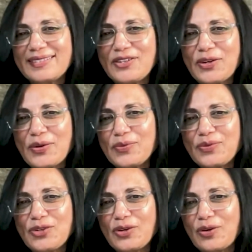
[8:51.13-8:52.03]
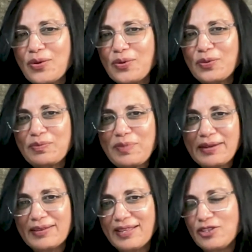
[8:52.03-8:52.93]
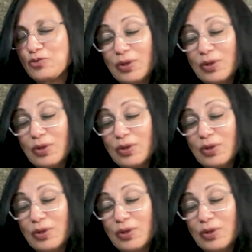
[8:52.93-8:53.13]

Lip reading: your own biological.